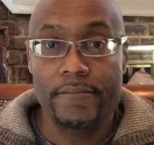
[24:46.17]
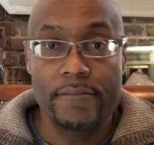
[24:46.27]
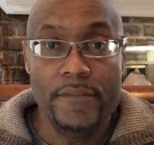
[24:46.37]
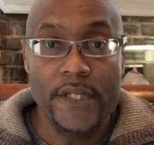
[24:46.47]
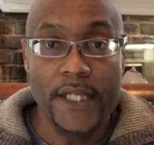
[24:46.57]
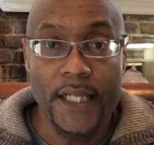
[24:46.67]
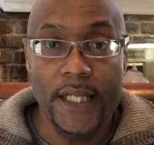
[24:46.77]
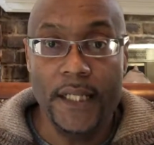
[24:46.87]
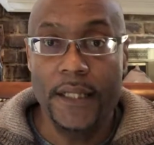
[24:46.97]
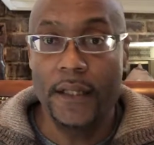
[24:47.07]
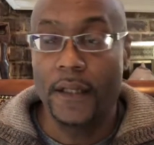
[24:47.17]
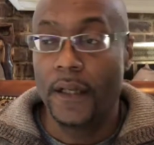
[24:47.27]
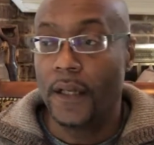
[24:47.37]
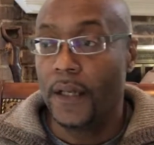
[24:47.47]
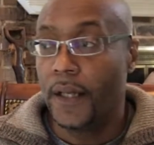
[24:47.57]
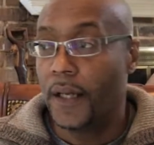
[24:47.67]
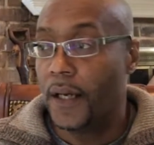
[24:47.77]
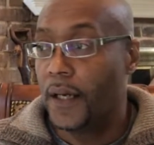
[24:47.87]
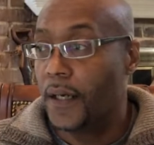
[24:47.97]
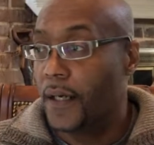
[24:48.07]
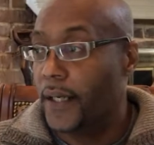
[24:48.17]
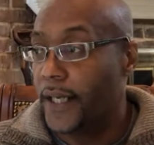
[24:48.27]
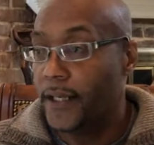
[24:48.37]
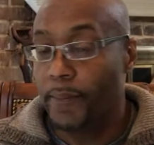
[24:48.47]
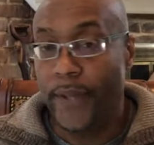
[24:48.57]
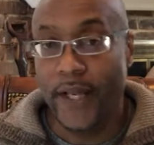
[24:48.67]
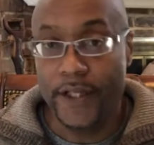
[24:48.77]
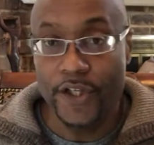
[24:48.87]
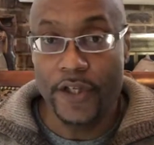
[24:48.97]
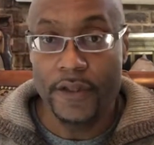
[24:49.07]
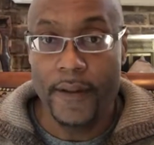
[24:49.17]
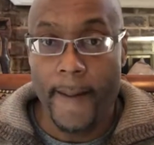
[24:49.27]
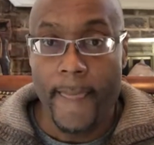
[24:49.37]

need an opinion,